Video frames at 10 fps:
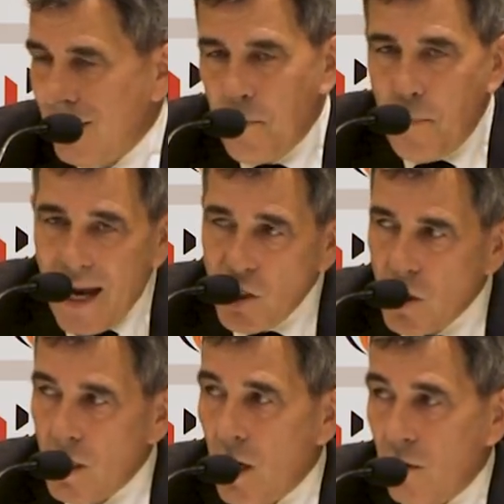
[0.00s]
The
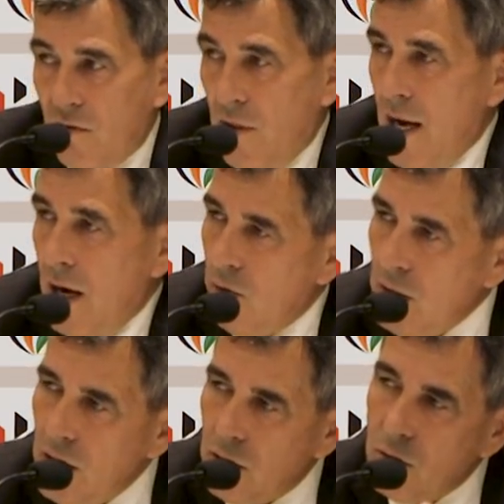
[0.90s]
passion now is there. We
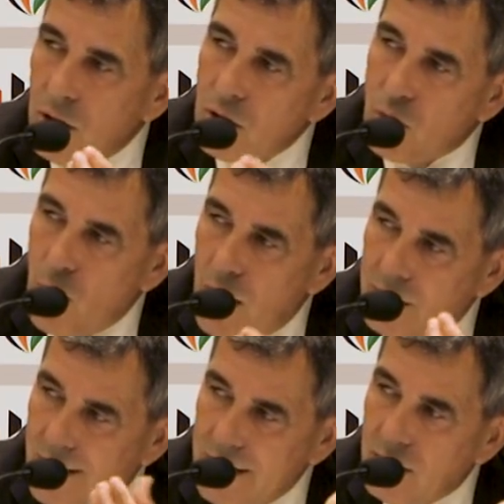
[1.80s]
need to, you know, to
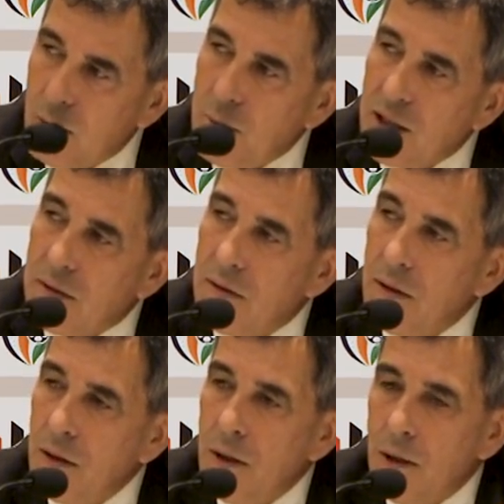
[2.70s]
add a little bit
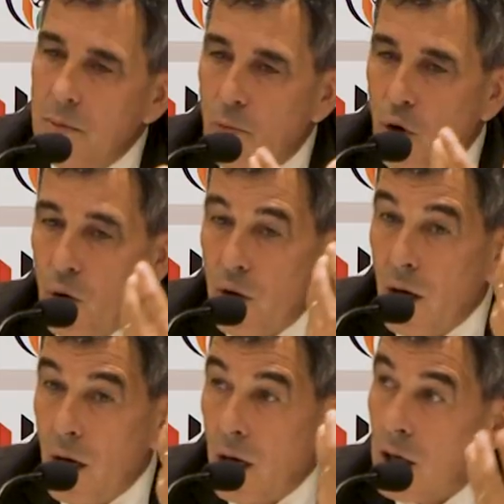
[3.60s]

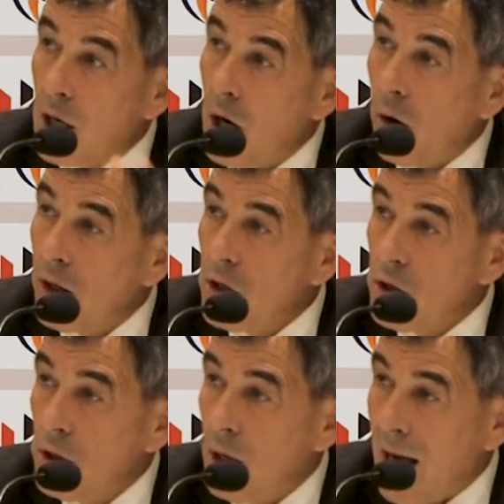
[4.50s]
more
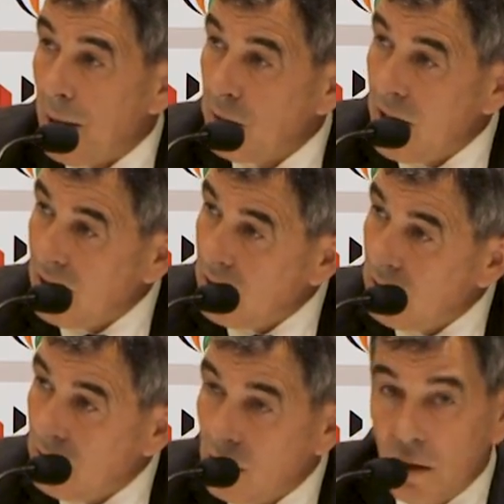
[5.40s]
knowledge, update
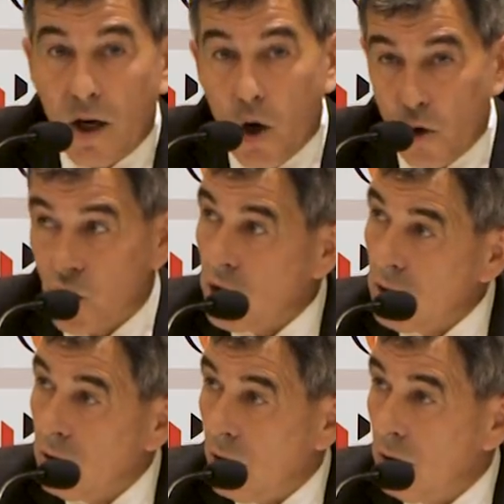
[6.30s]
it, the
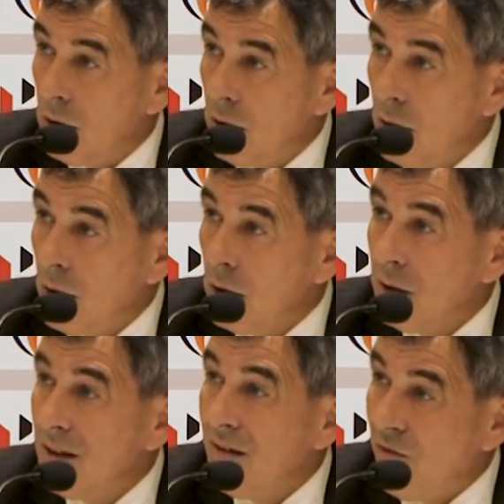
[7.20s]
coaching
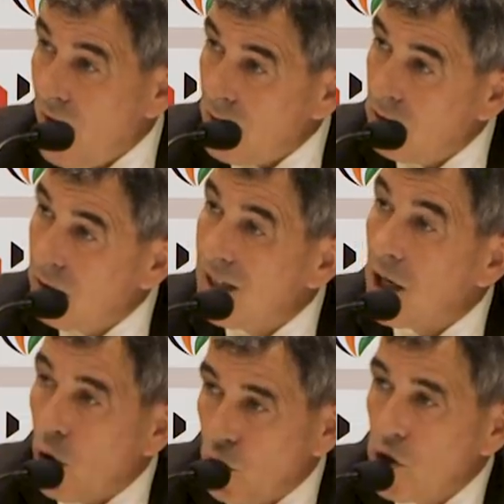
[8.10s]
factor, the
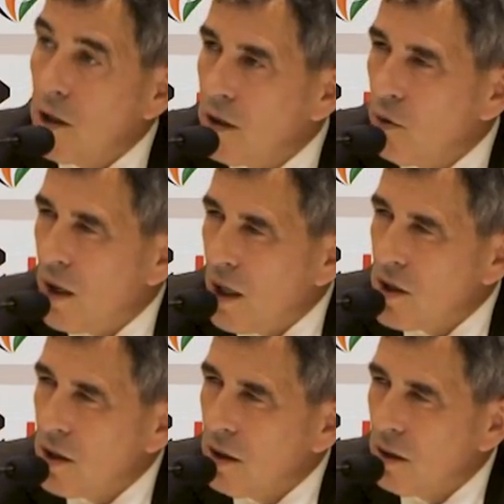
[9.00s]
coaching
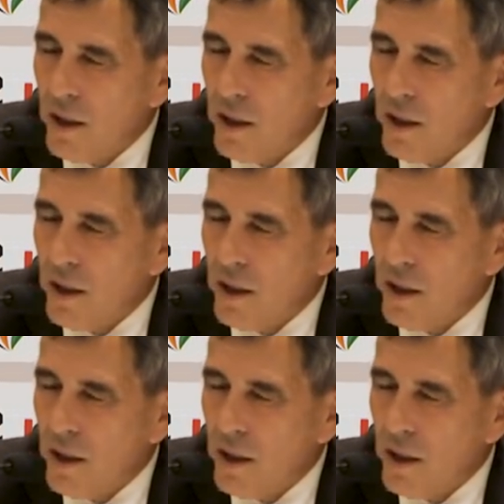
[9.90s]
education.